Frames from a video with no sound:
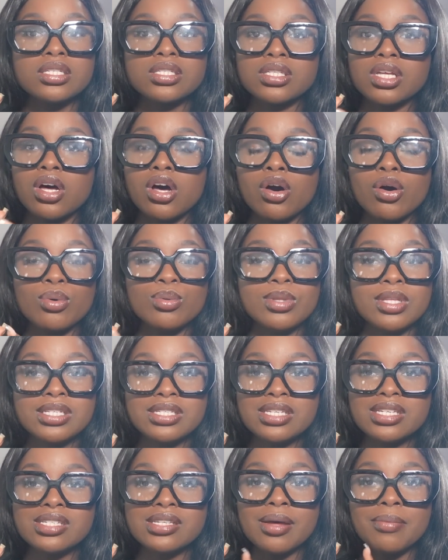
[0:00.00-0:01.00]
So
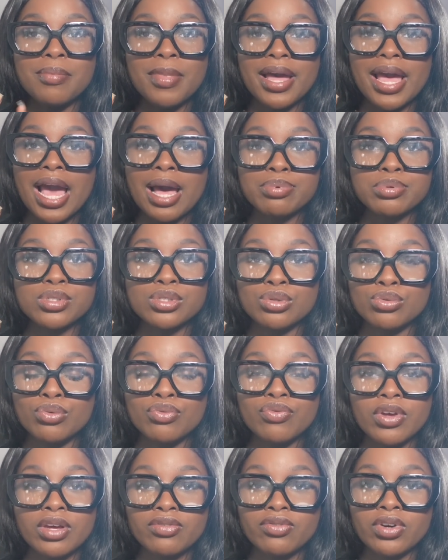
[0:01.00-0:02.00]
this is my
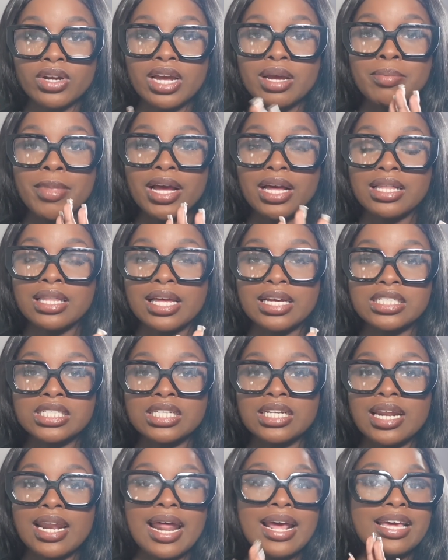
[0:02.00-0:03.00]
absolute favorite in my
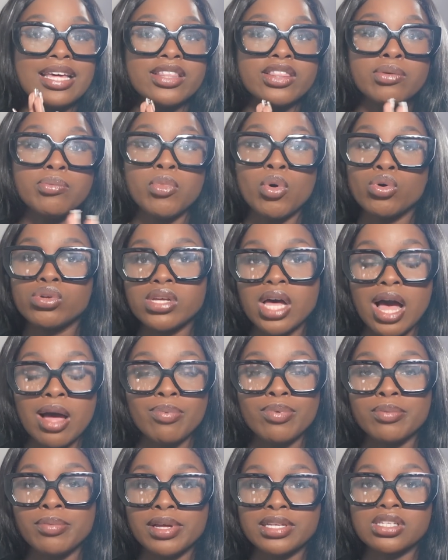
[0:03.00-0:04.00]
collection, and I get the most
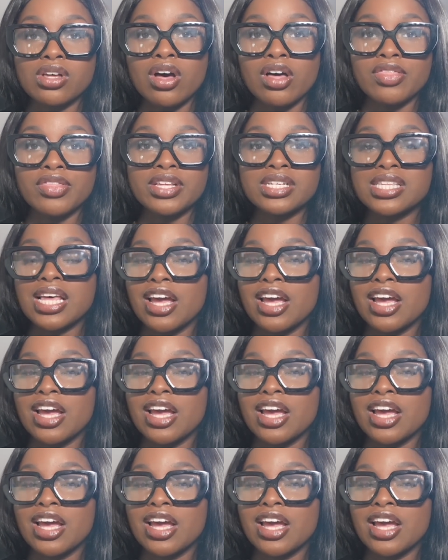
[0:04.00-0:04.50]
compliments on this.